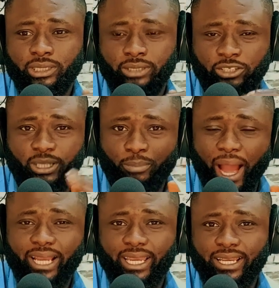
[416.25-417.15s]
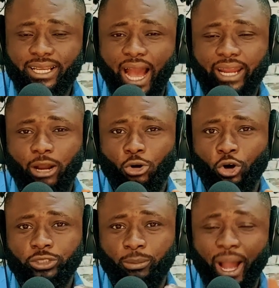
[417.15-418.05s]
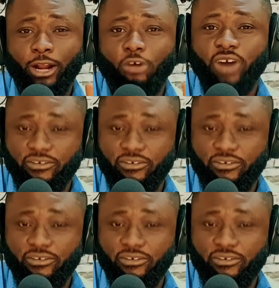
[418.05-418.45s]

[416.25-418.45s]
There's a bank in Ghana called the Bank of